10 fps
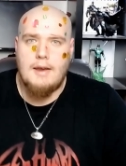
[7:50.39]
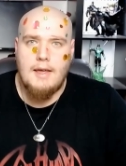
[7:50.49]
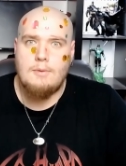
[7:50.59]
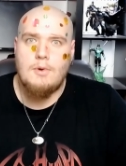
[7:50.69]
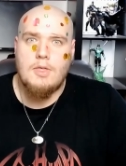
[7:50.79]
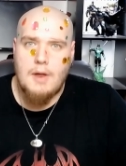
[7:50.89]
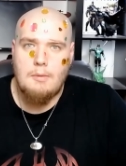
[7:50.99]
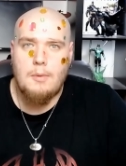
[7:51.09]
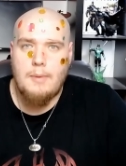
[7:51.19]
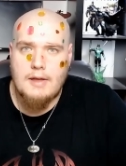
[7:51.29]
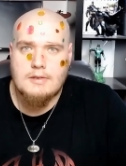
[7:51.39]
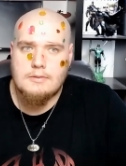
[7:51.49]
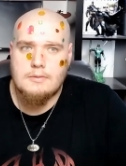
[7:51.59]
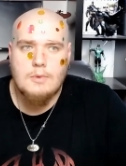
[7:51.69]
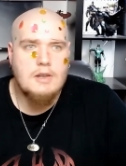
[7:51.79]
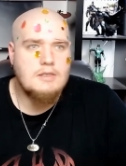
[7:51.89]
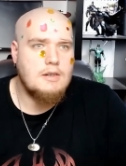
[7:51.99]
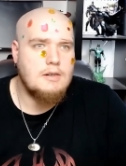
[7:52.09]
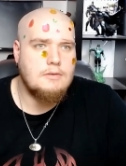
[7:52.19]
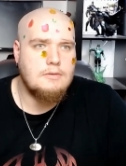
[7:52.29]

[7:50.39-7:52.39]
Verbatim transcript: In with minimal mess. What is there?